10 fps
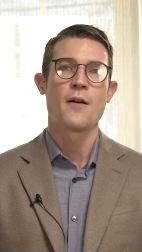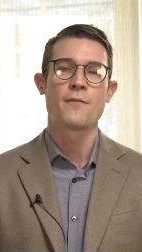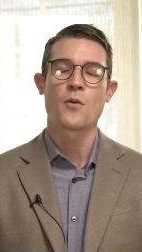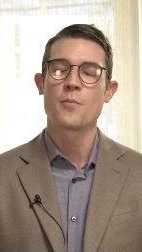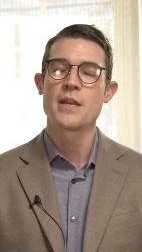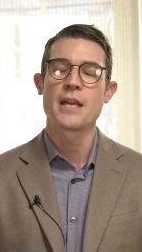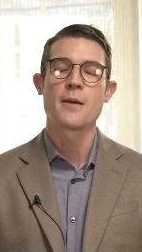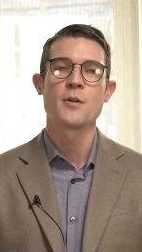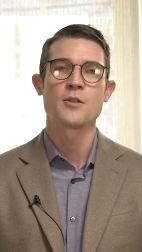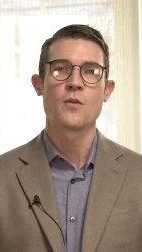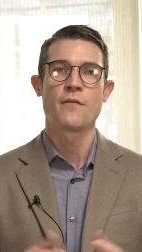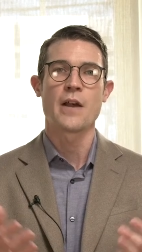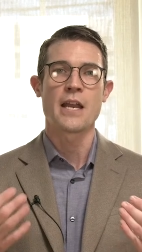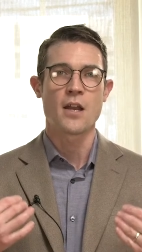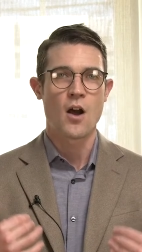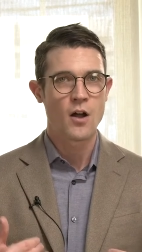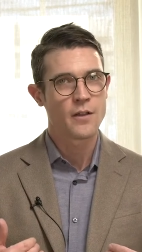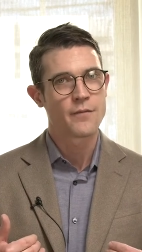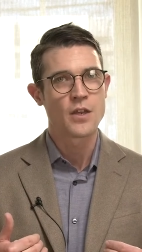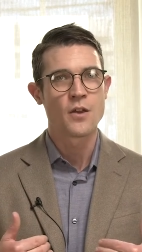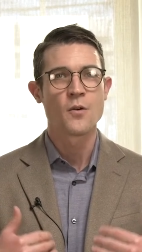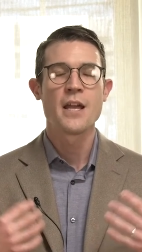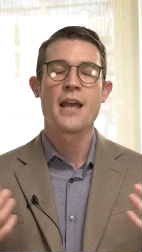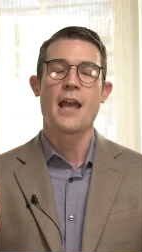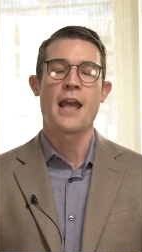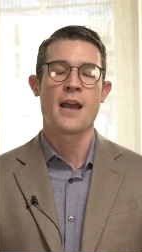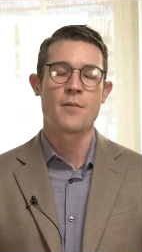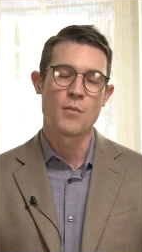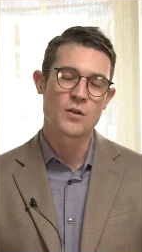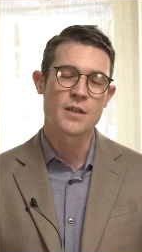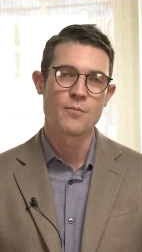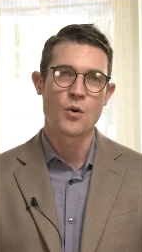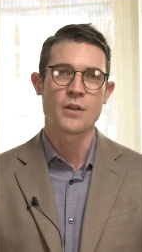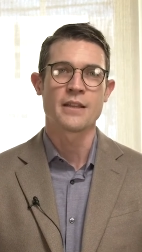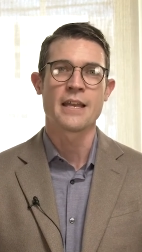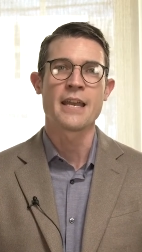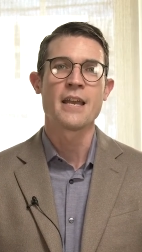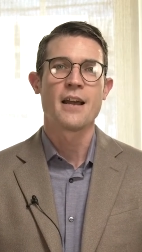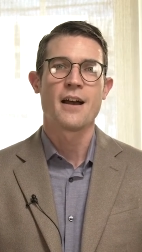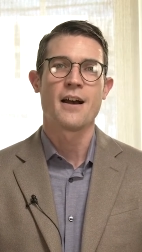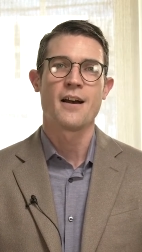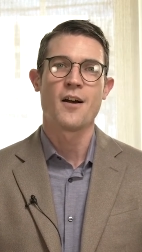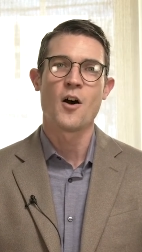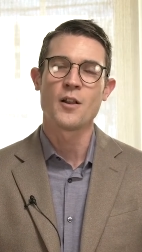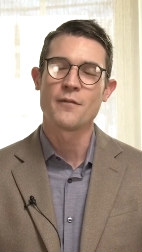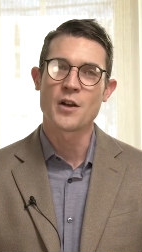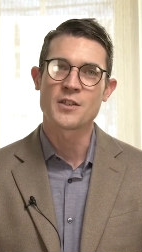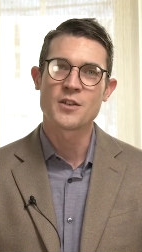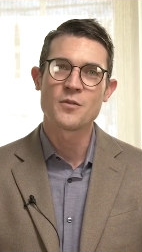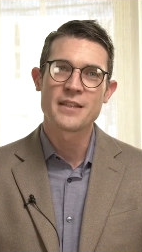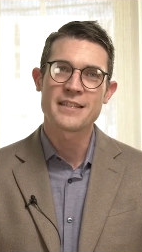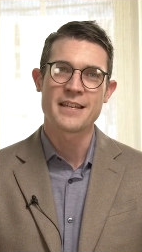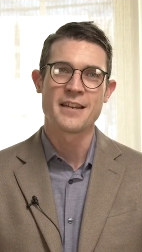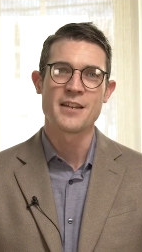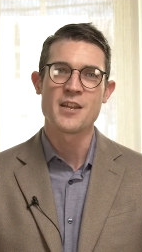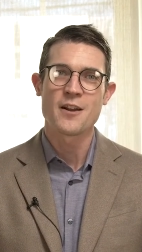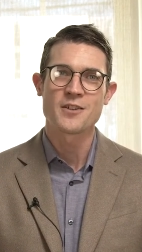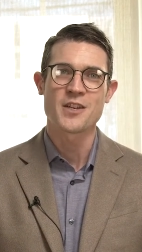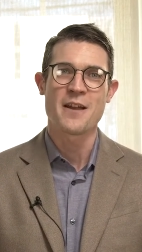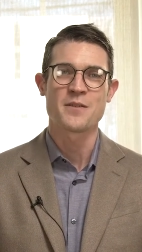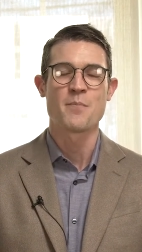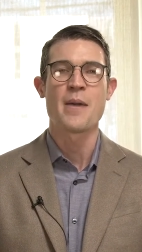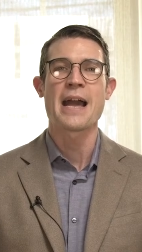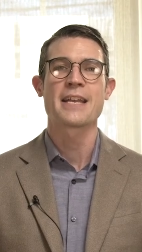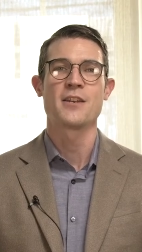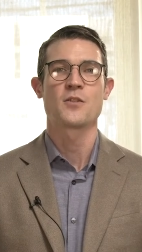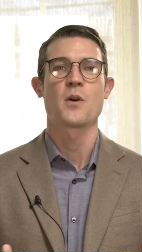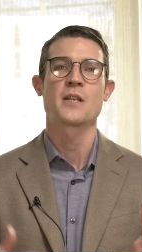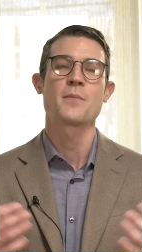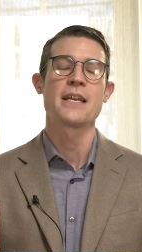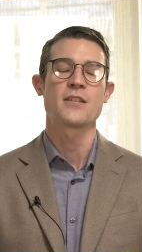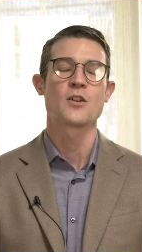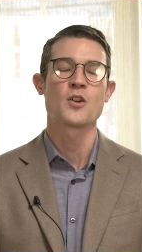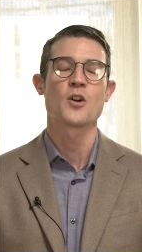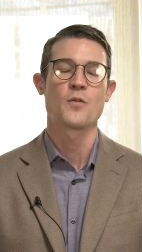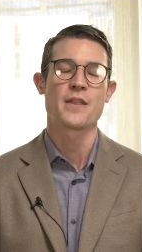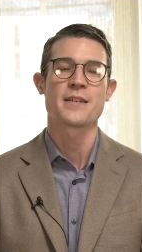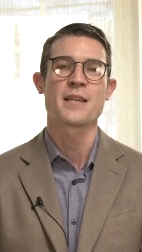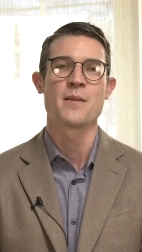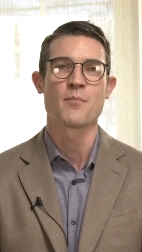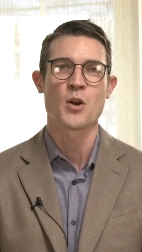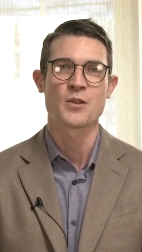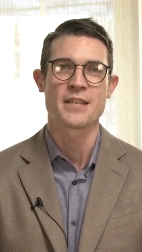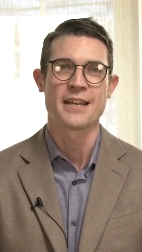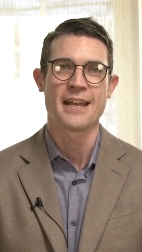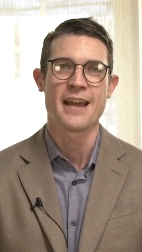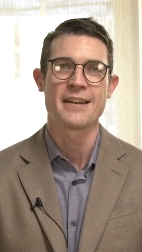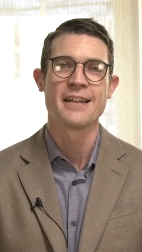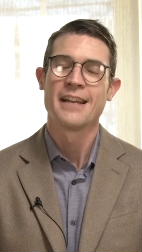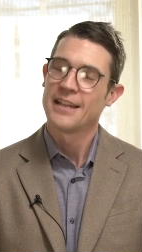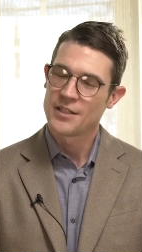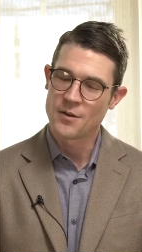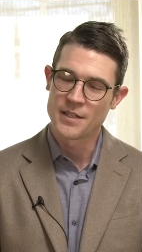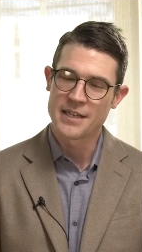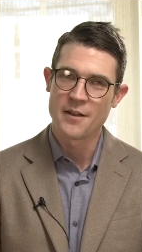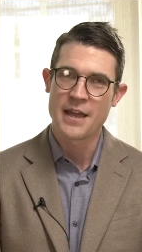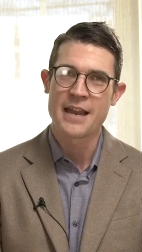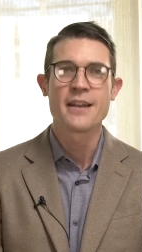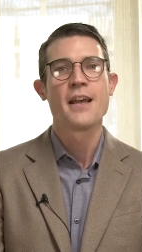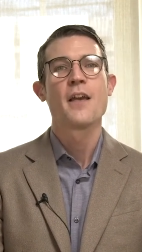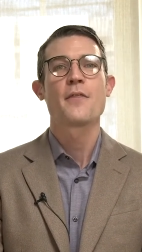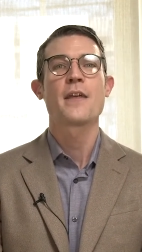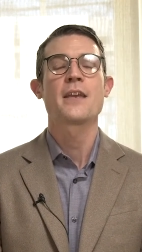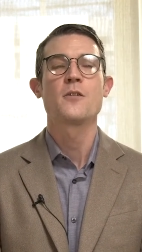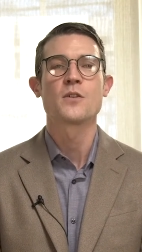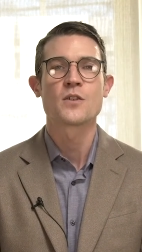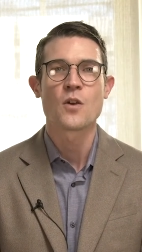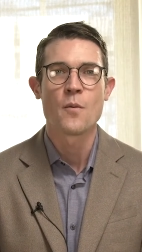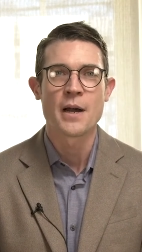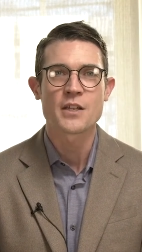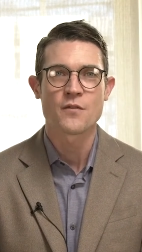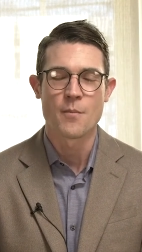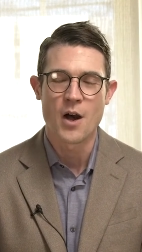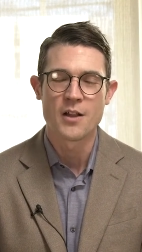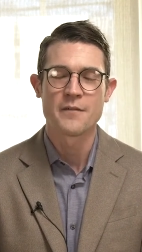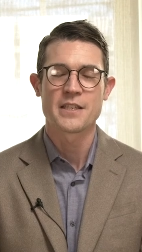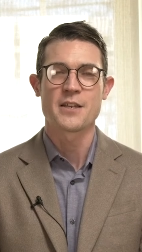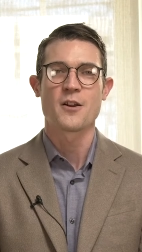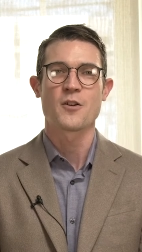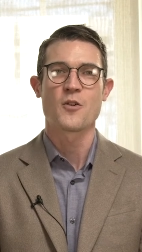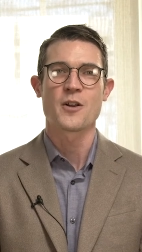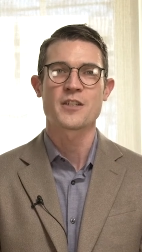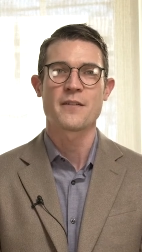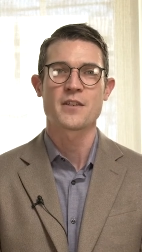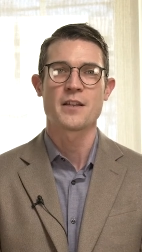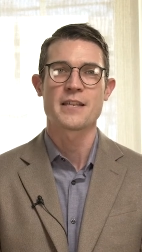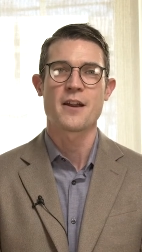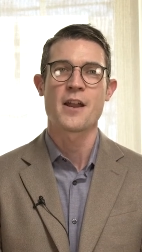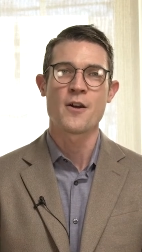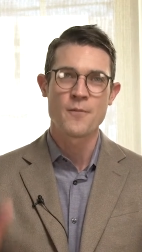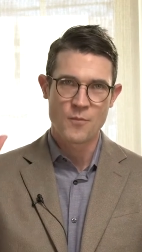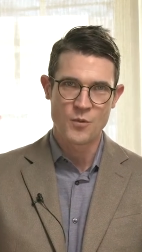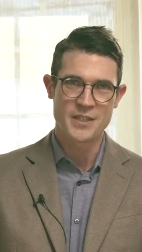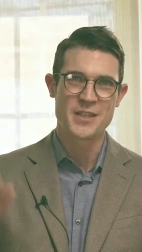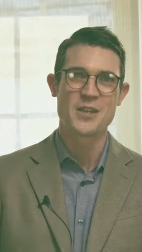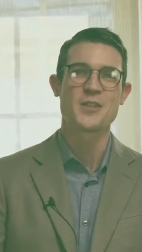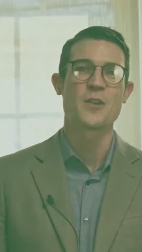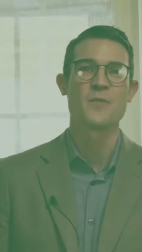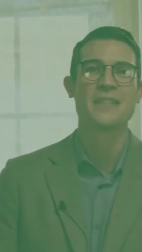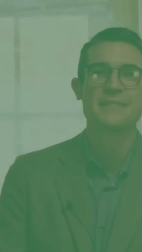for being able to invite all of you and, most importantly, all of our students and young chefs back into our space to cook with us in person again. So until then, thank you so much from all of us here at Growing Chefs Ontario. We'll see you soon.